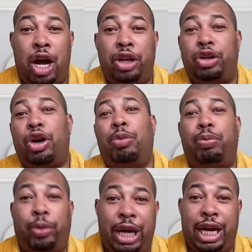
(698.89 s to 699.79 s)
under a
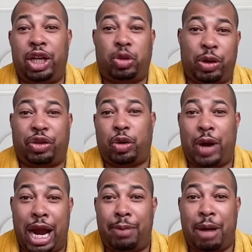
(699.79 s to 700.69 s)
bridge with the
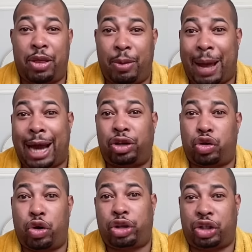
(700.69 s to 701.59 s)
grandmother by
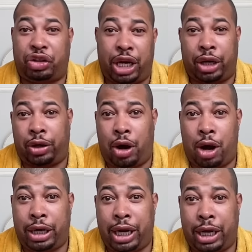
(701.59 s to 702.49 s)
Georgia
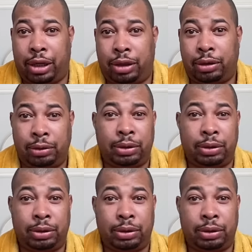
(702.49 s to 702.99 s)
Tenonning.